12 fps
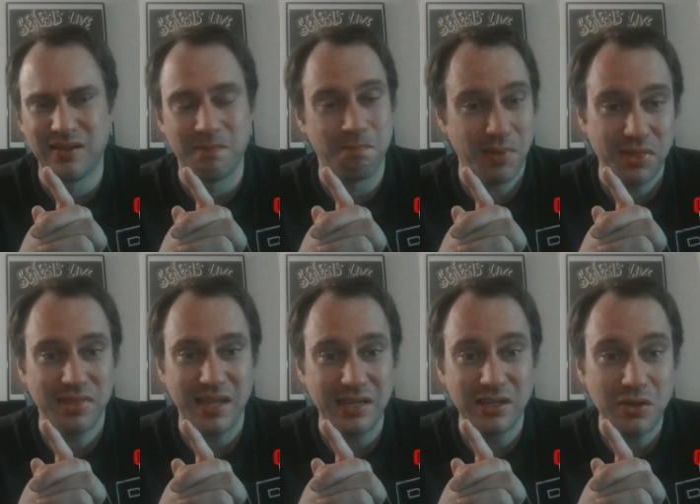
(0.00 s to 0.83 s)
But
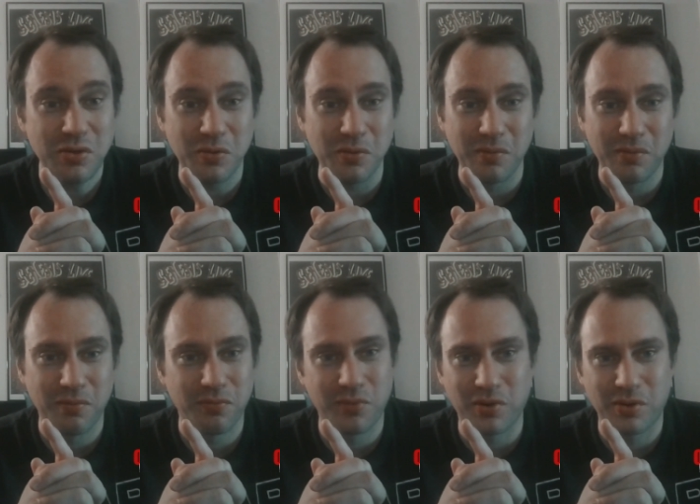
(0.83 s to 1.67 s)
they do
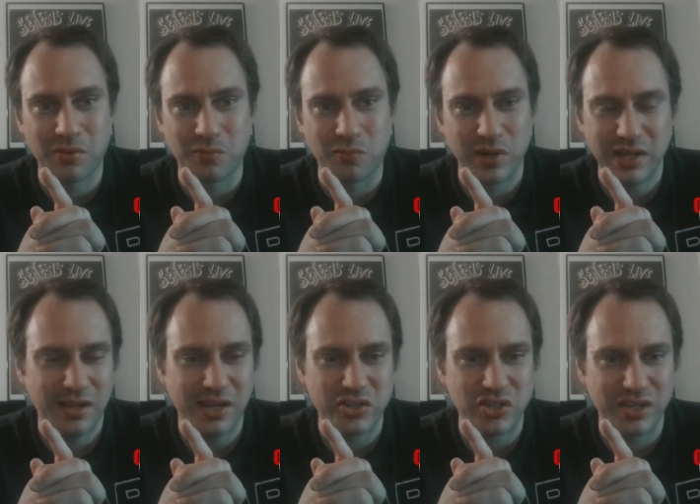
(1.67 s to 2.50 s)
for
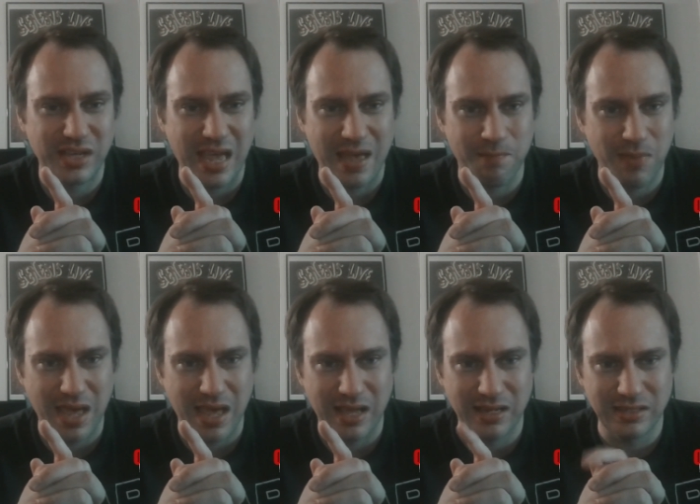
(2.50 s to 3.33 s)
re-election
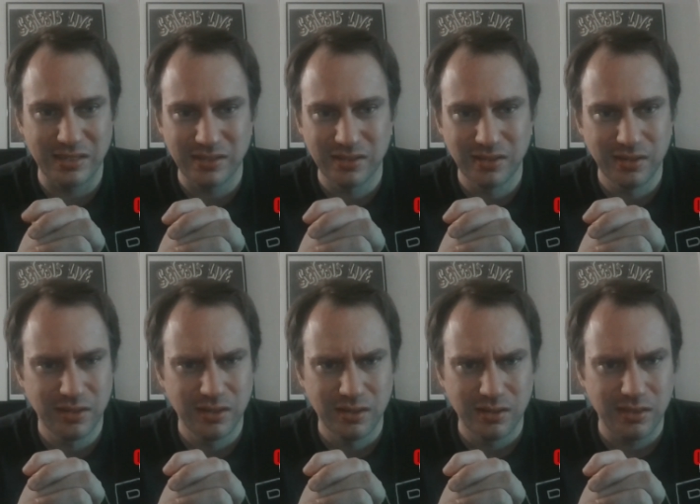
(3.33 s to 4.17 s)
campaigns.
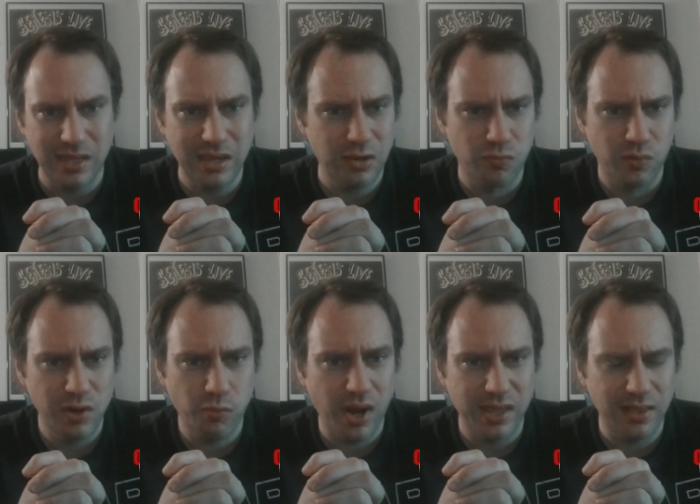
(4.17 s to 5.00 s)
They could
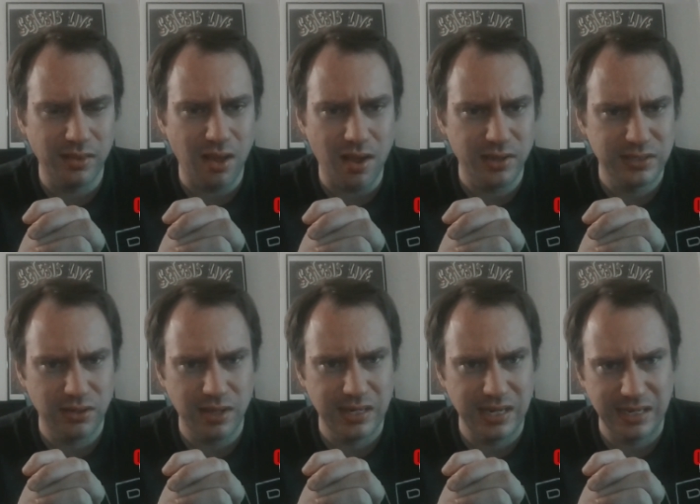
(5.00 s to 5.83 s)
rewrite the law so
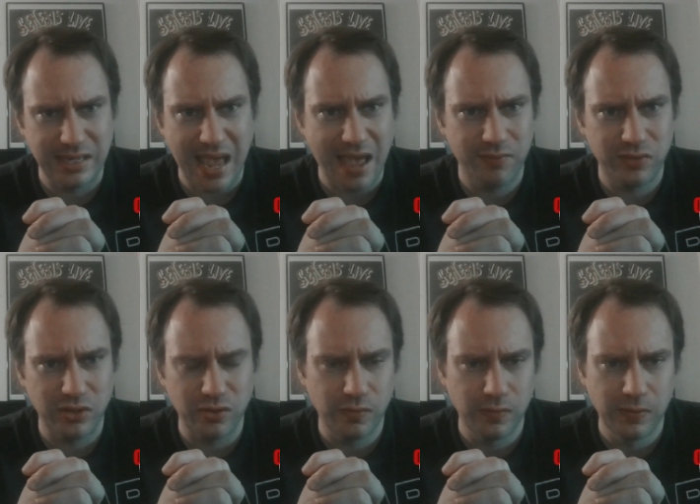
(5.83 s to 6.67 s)
they didn't have
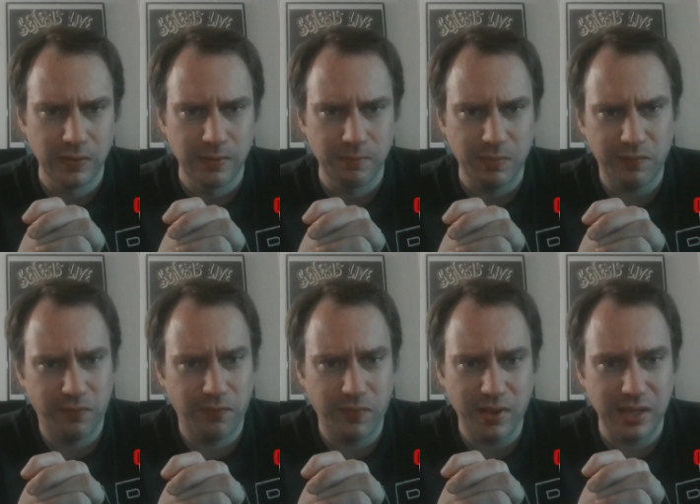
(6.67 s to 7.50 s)
to, but
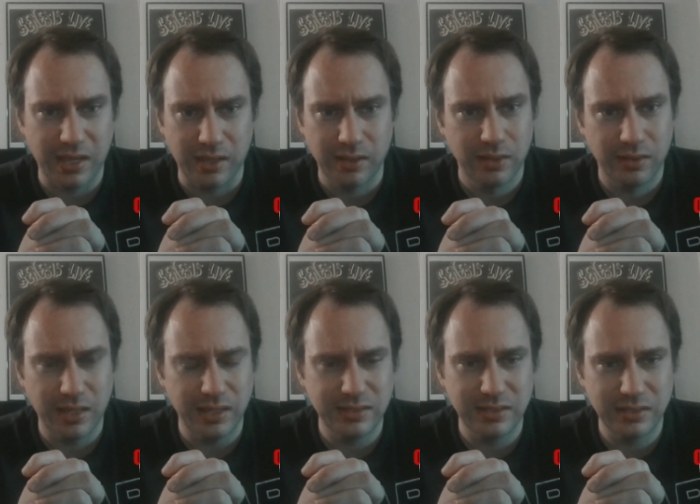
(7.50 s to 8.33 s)
fuck it.
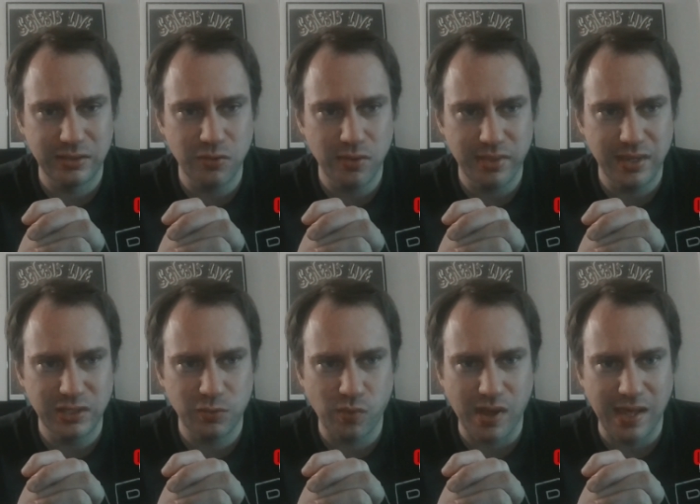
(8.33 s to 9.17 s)
Let's just do it
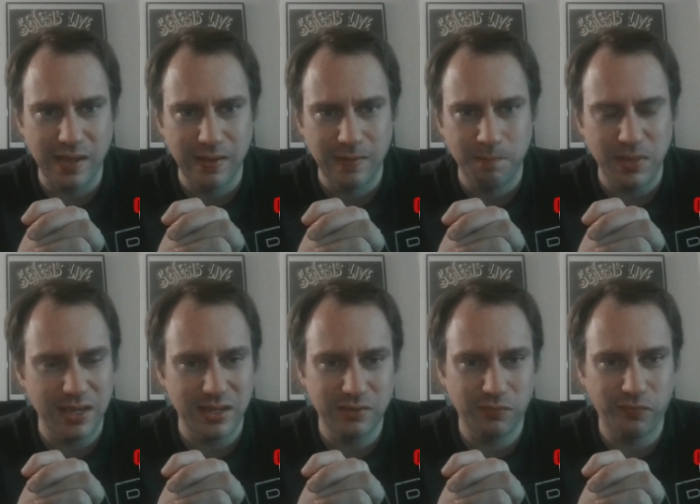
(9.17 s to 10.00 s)
this way,
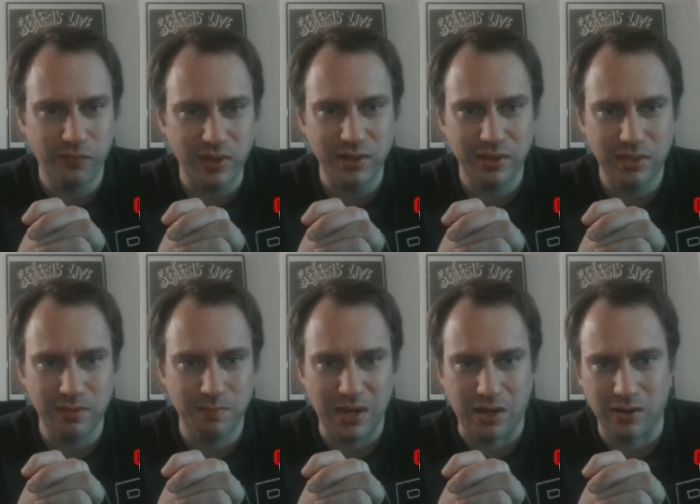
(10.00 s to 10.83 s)
because fuck the
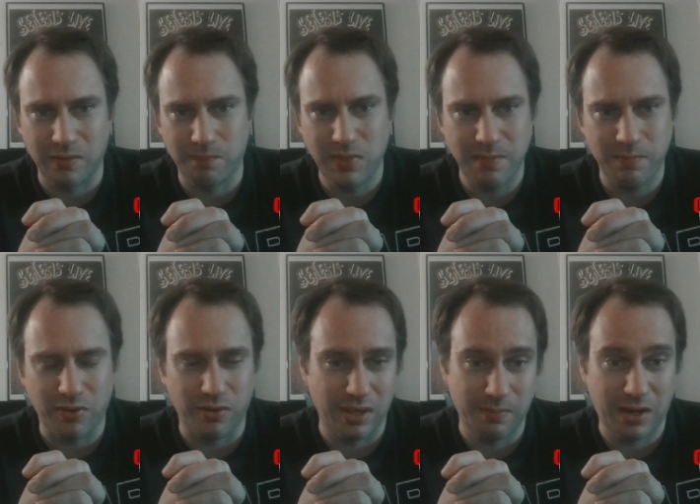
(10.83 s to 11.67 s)
American
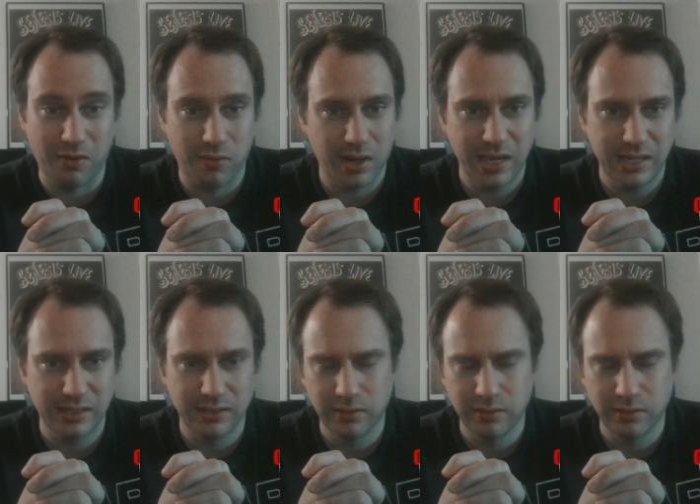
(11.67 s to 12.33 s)
people, am I right?